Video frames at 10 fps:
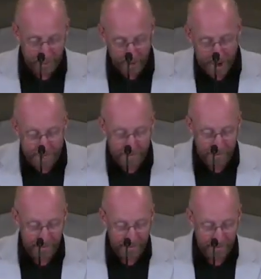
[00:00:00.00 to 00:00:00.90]

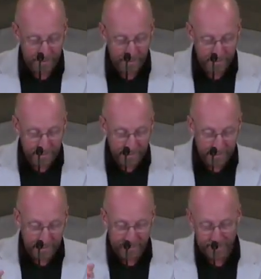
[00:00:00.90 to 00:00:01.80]
confident
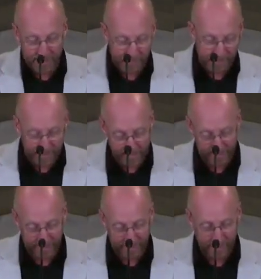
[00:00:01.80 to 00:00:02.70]
that this is the
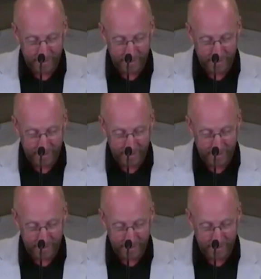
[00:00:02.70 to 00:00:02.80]
case.